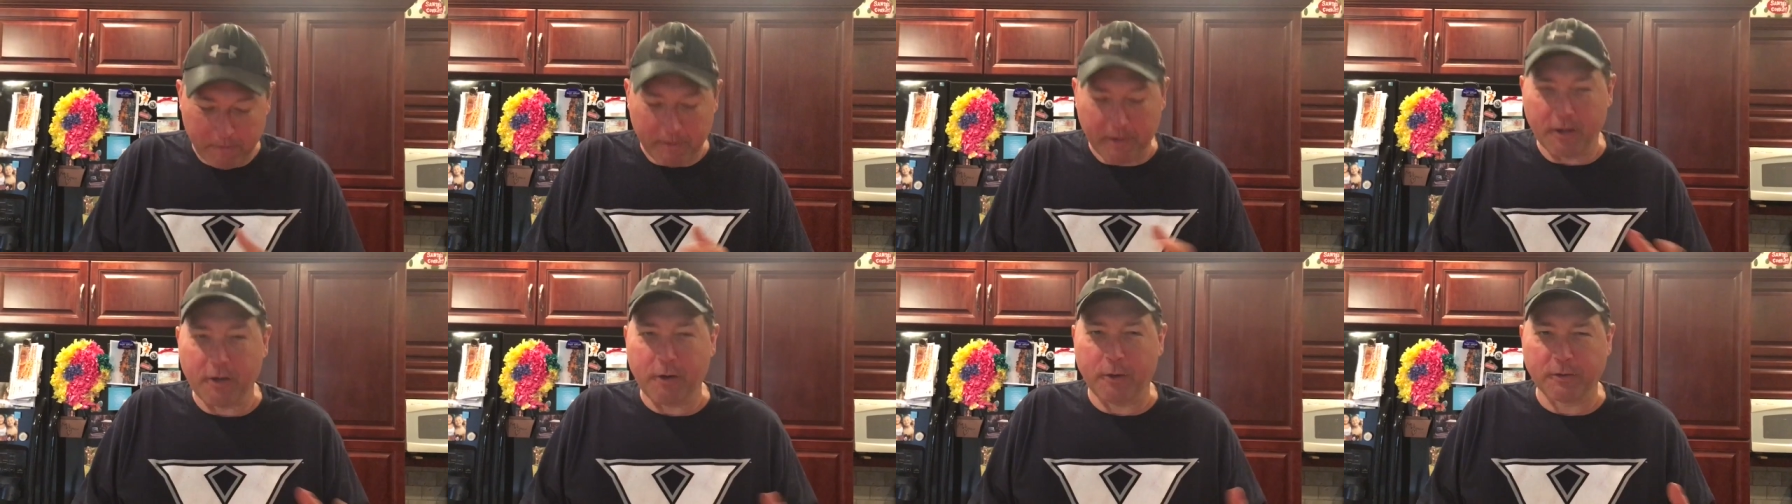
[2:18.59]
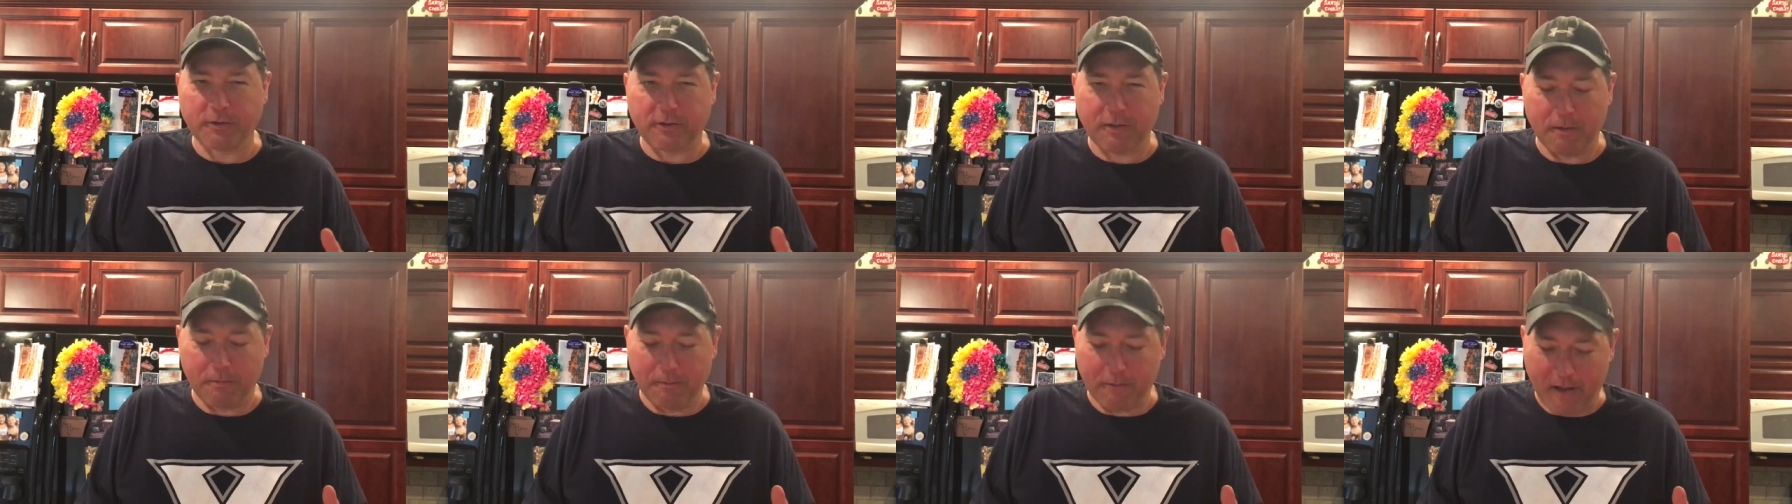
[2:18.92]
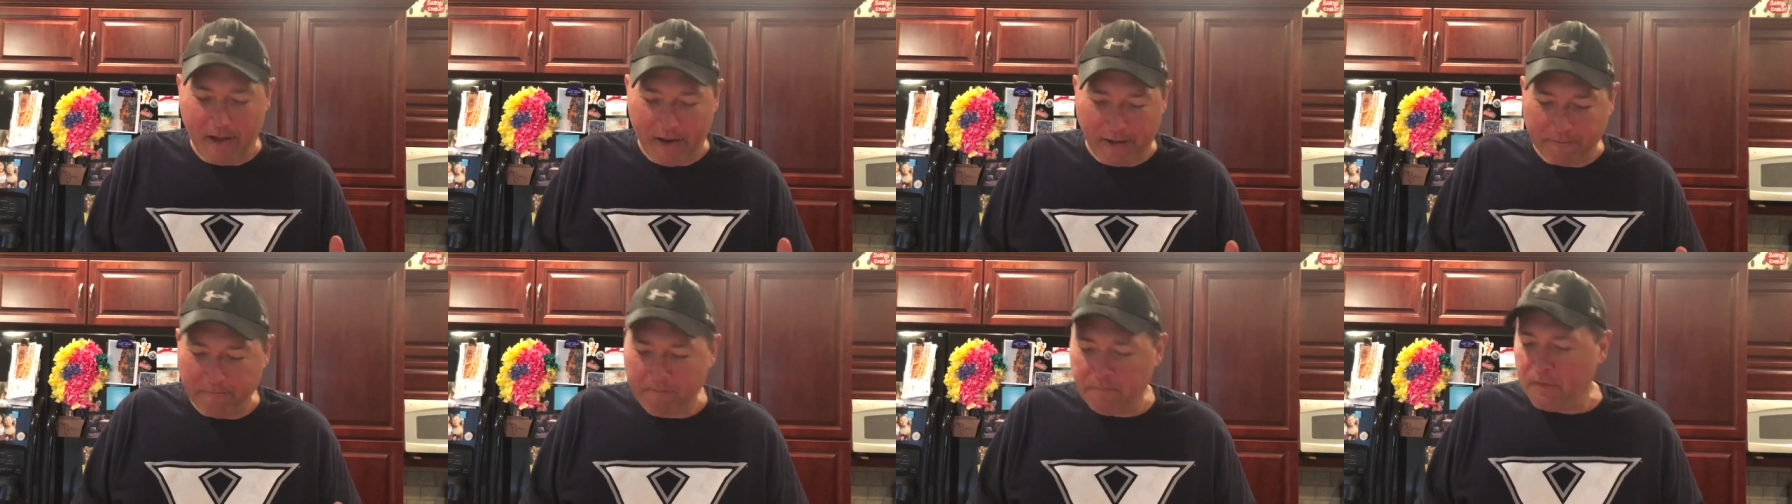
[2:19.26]
But it goes something
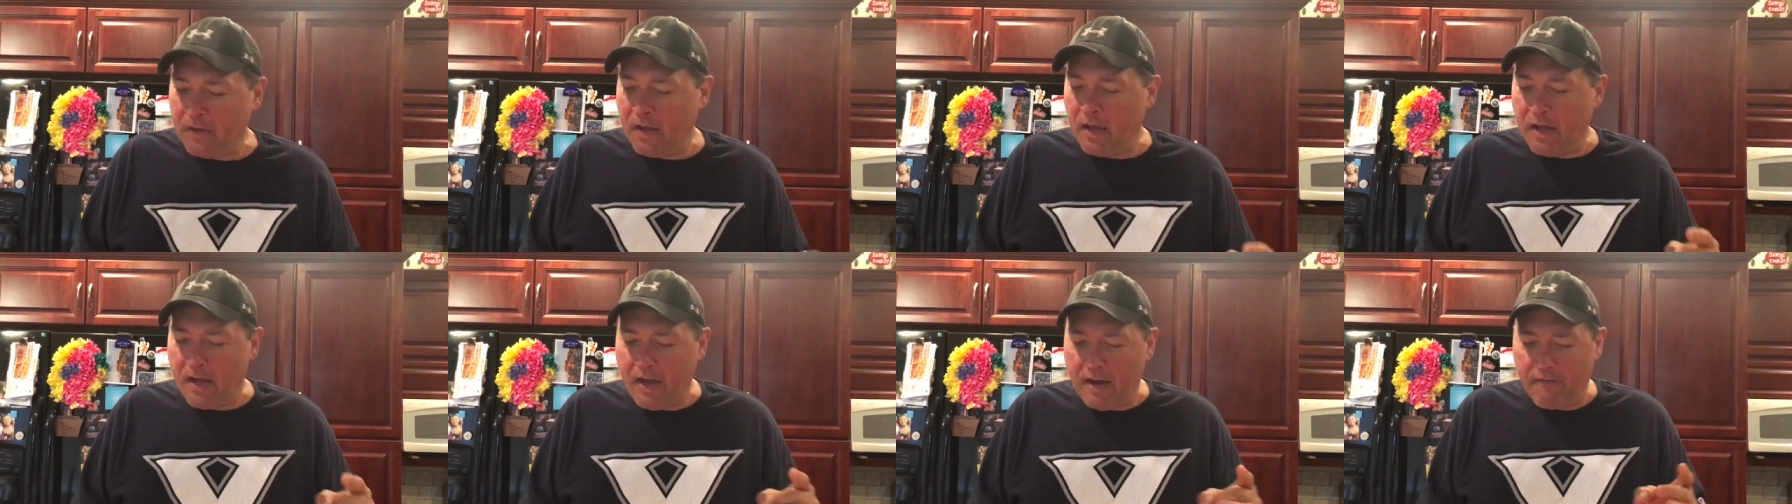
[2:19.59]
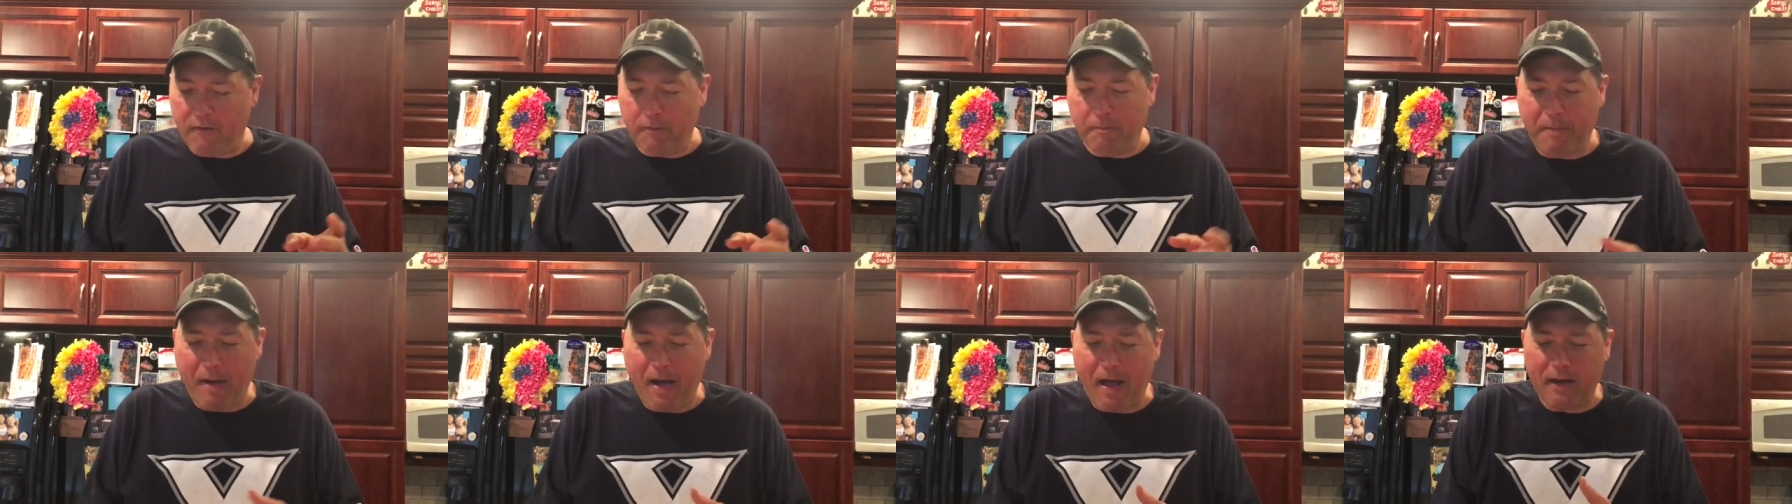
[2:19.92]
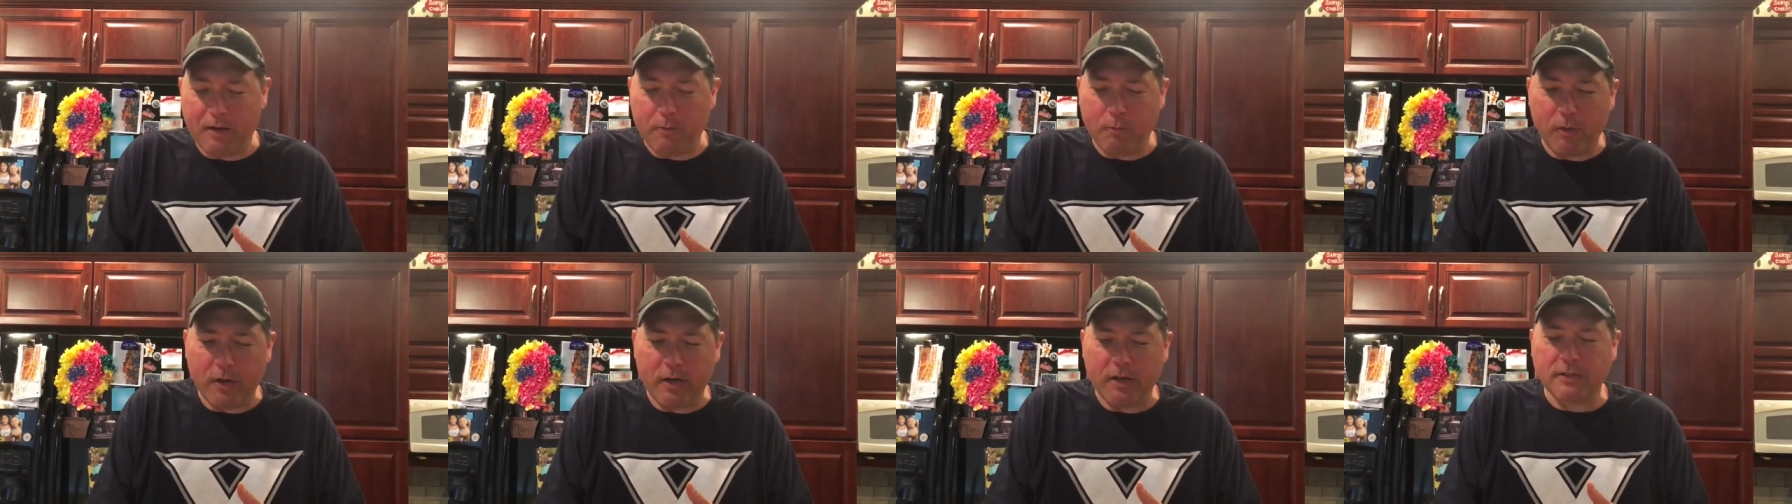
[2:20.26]
like,
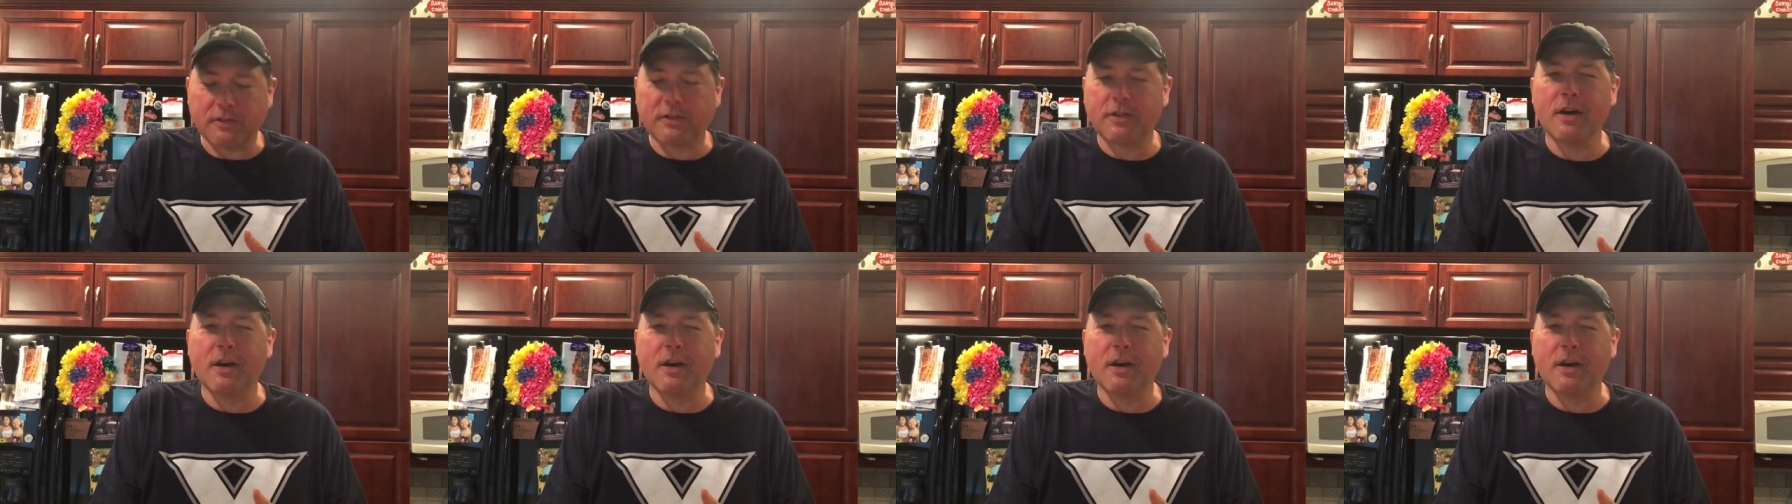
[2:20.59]
everybody was